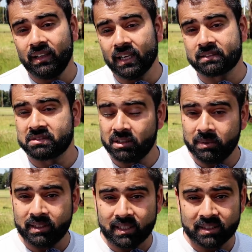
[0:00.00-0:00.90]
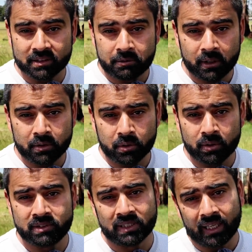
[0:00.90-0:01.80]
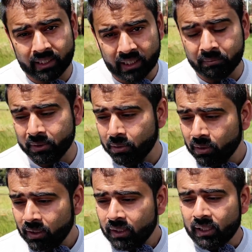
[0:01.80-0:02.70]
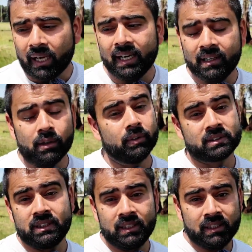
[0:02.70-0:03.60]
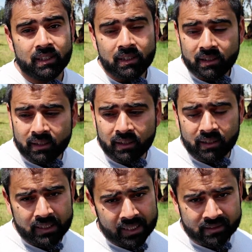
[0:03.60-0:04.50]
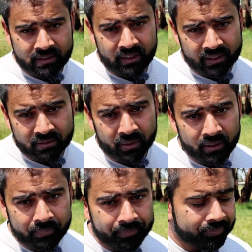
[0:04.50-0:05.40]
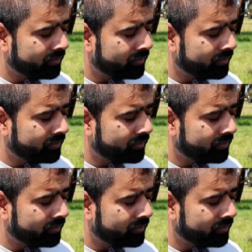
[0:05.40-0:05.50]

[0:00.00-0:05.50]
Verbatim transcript: really extremely dangerous for your drones, IMU and obviously uh, ESC as well.